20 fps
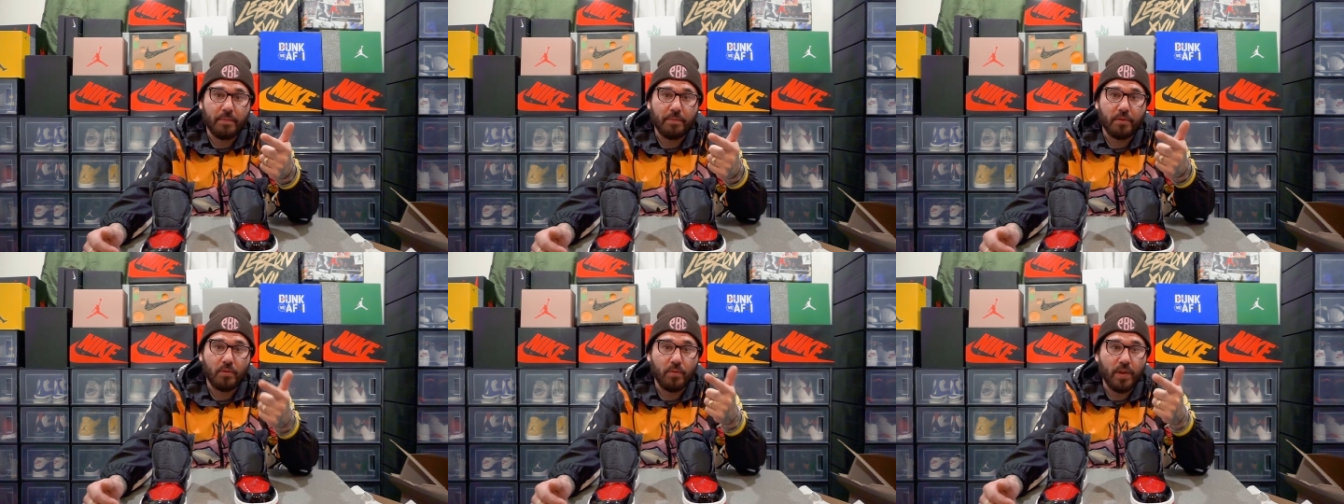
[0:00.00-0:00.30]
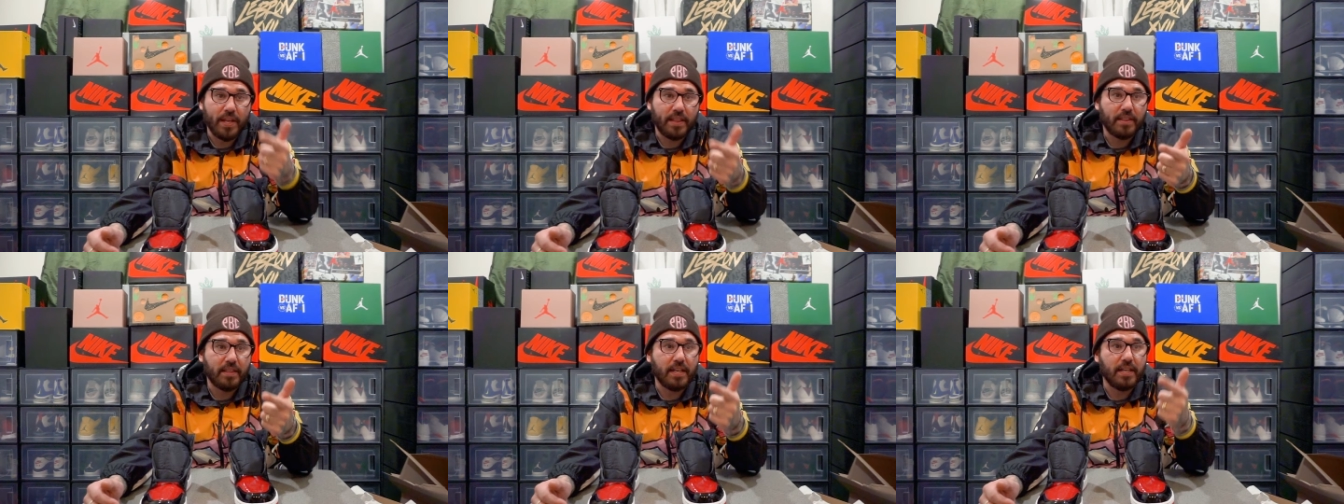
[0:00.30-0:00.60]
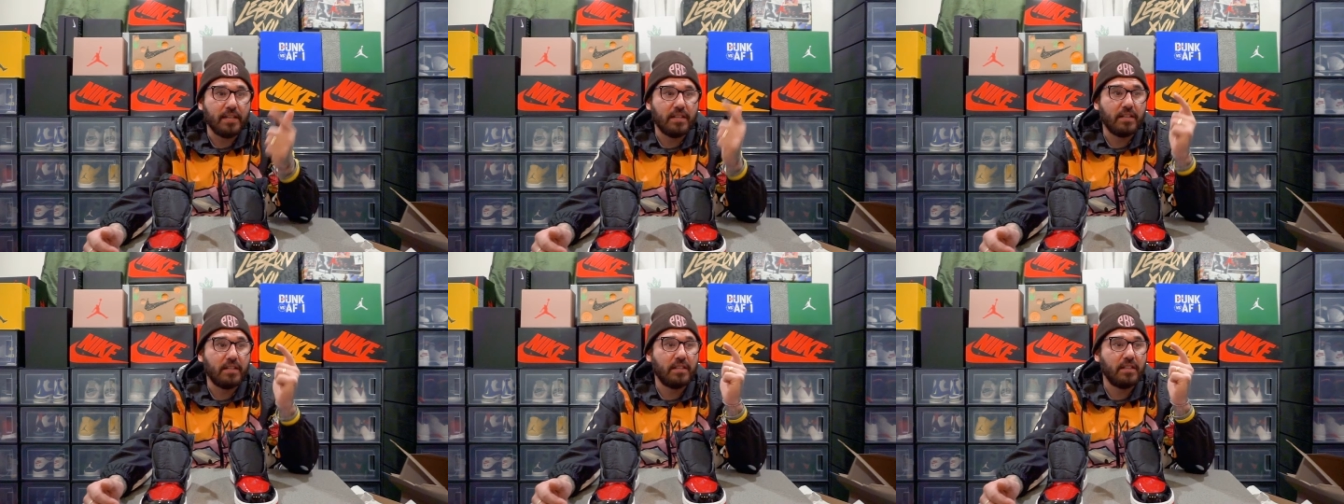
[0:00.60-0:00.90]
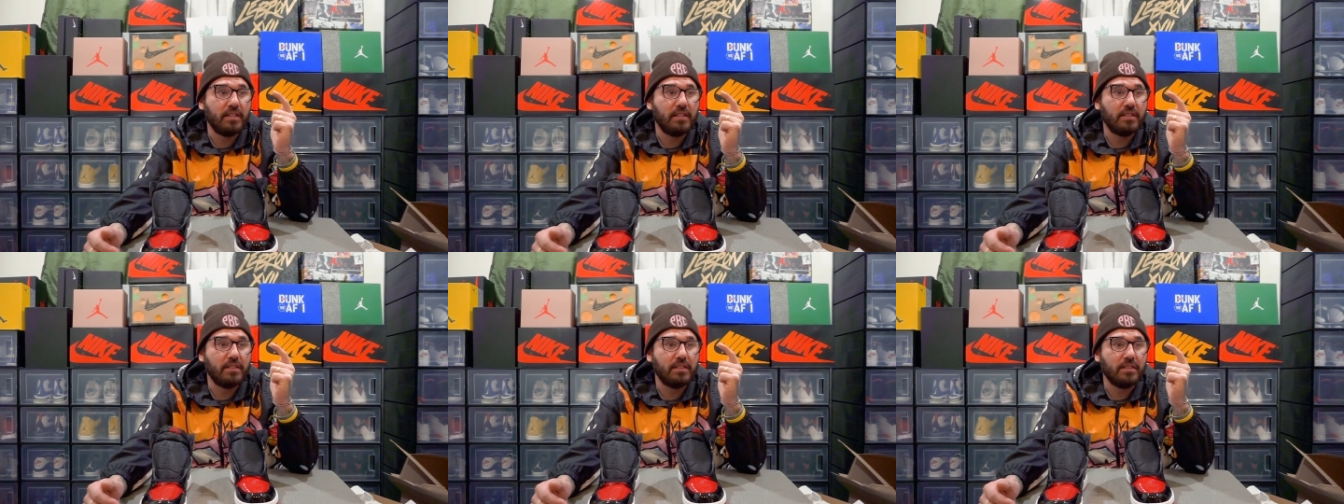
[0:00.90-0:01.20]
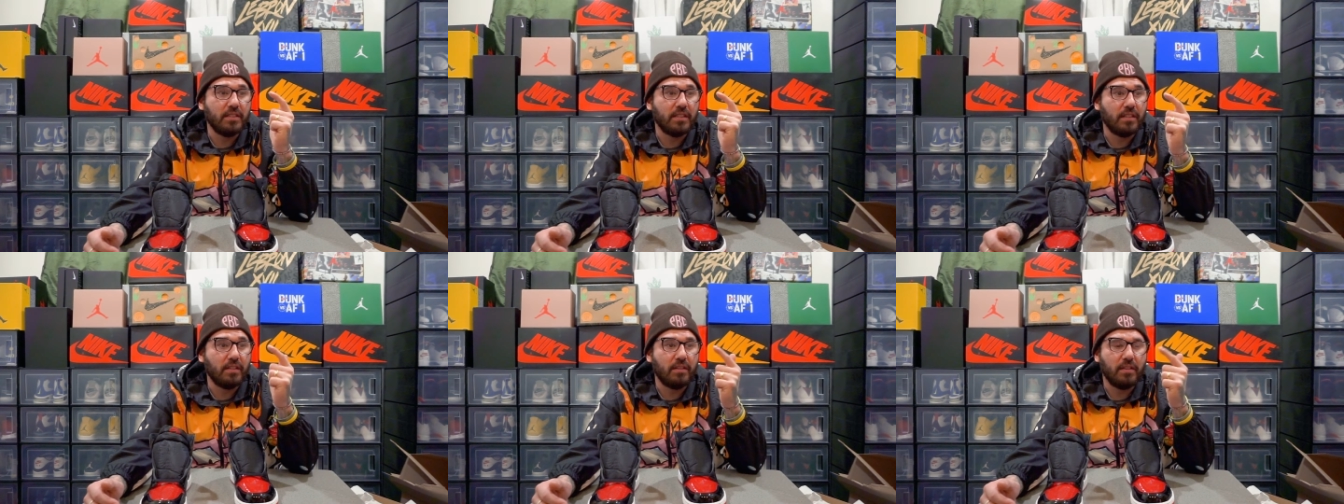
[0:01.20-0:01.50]
the Red Thunders,
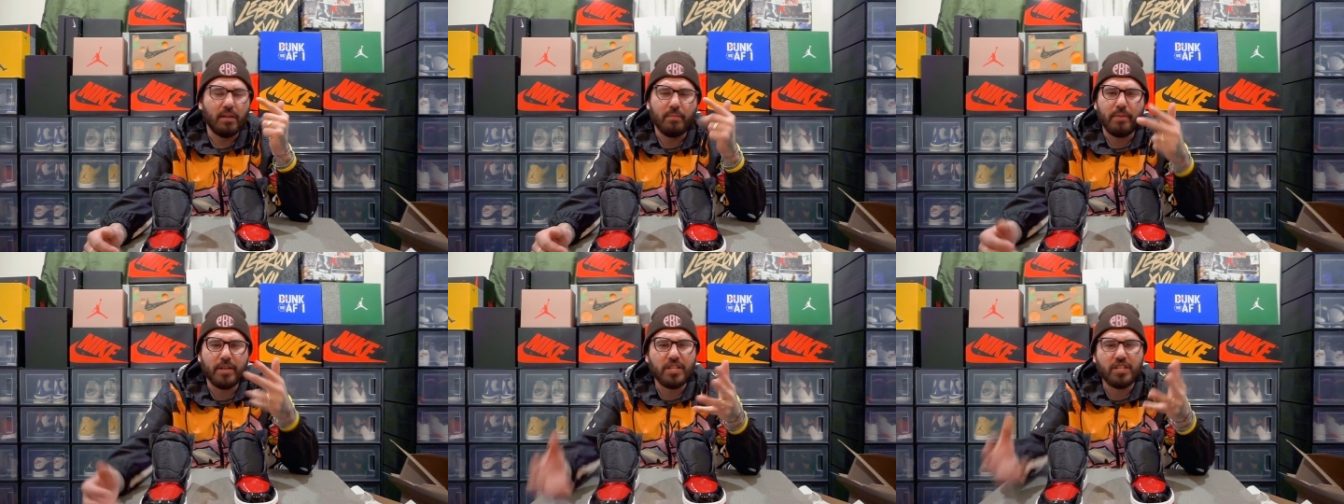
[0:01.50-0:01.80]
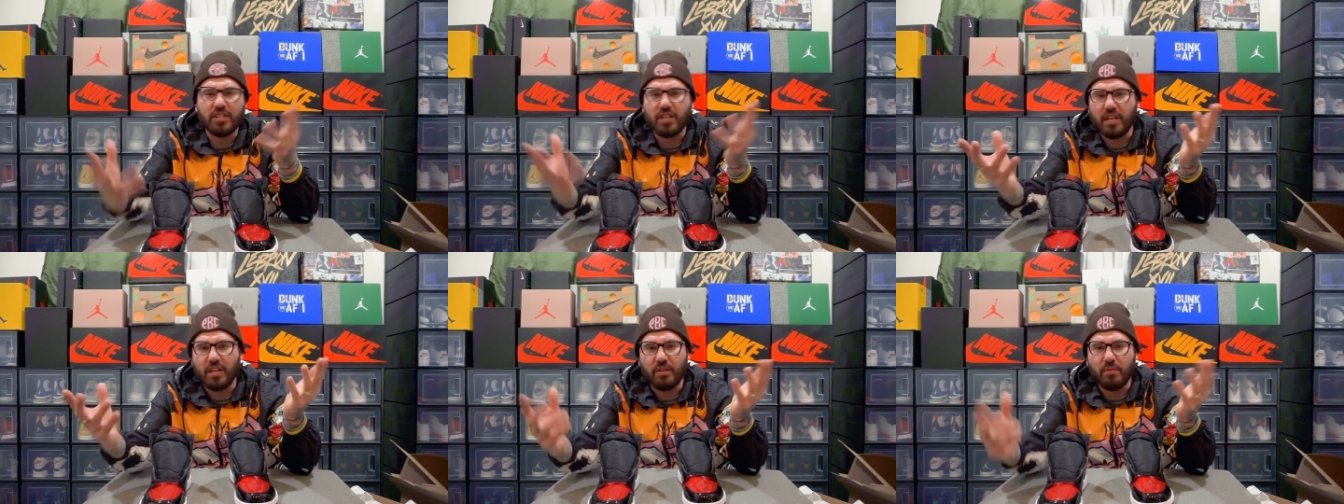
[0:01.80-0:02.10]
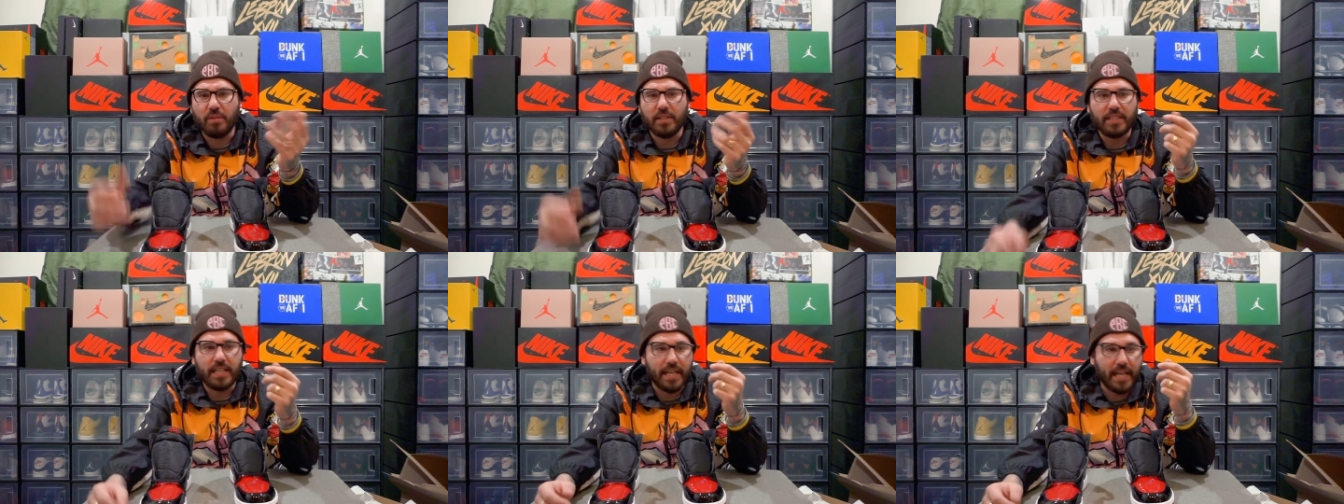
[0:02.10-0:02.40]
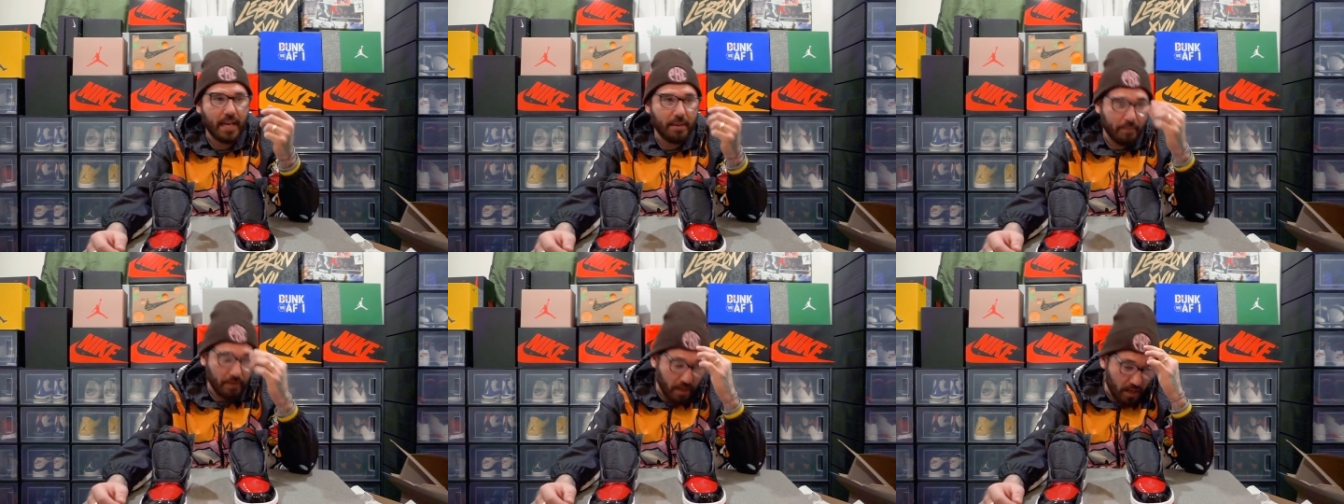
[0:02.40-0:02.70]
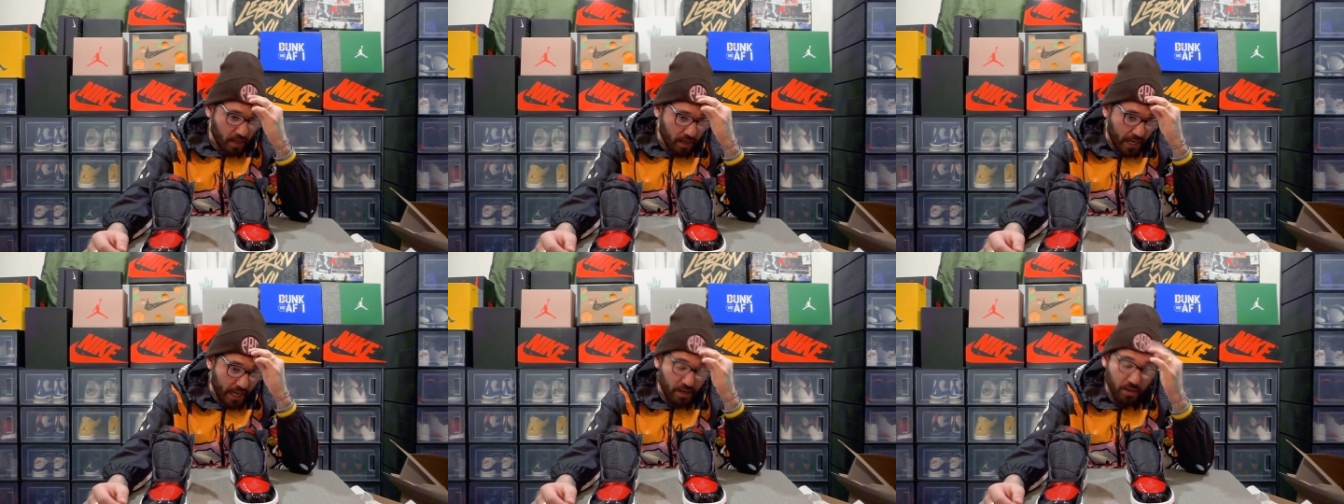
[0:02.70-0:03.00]
you know, and a bunch of other ones that came
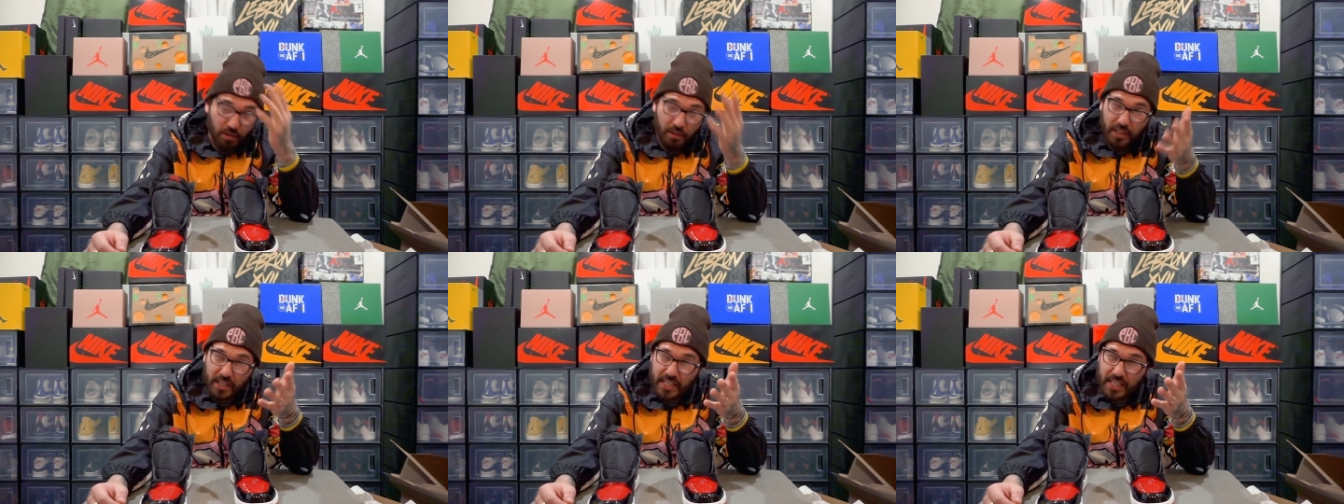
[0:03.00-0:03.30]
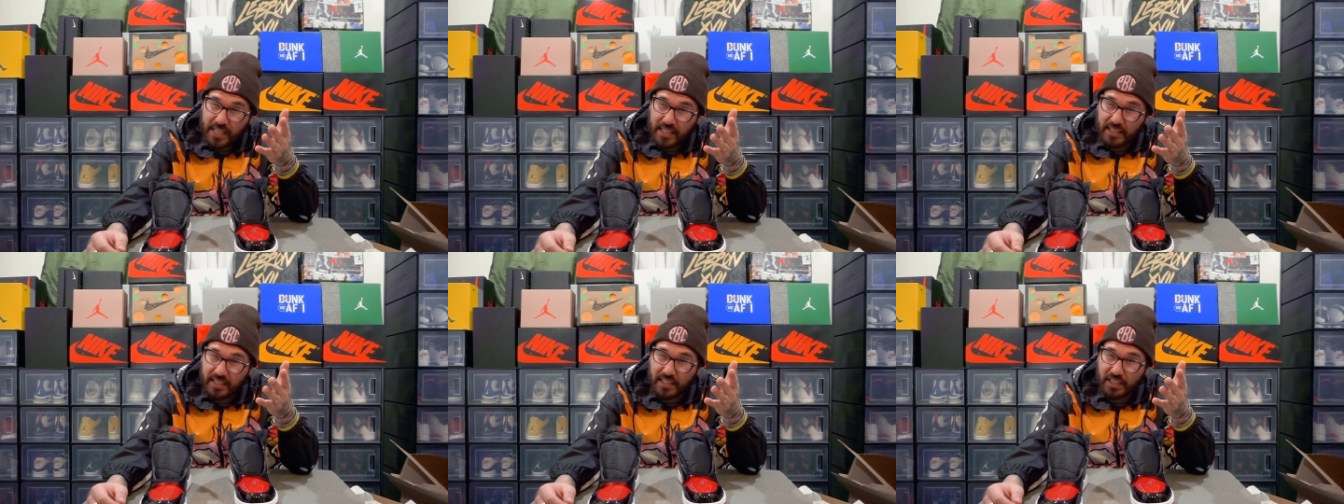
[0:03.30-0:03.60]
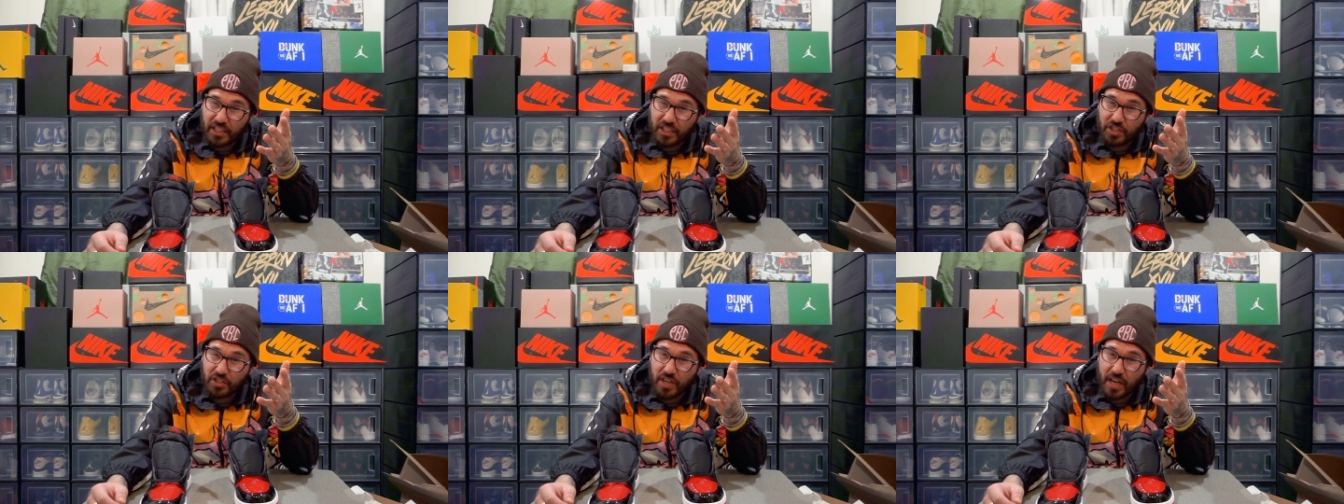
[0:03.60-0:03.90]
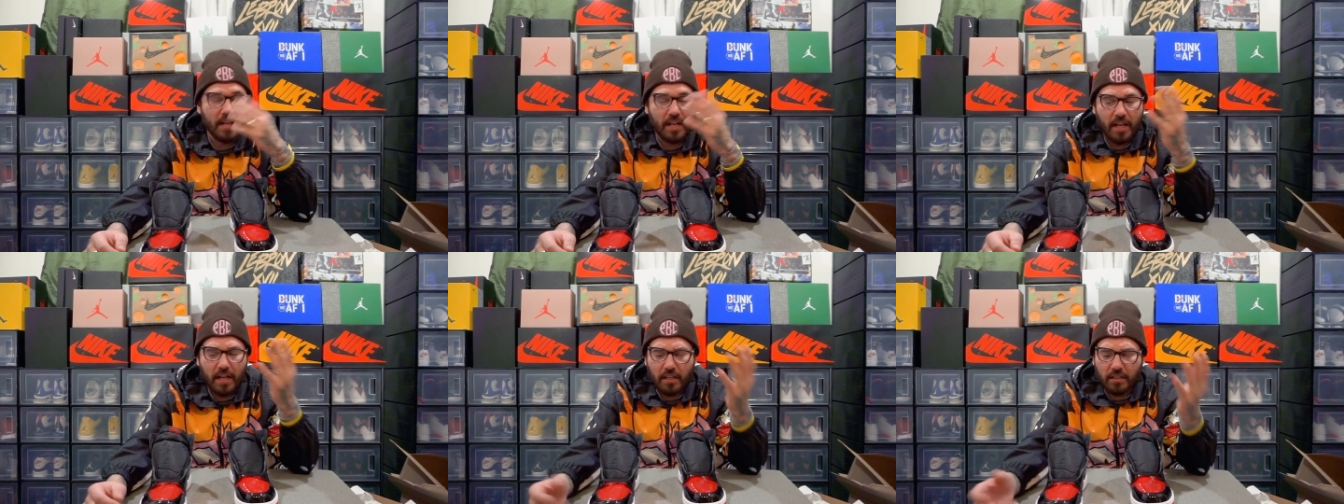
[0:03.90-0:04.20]
along. I know the Yeezys just dropped.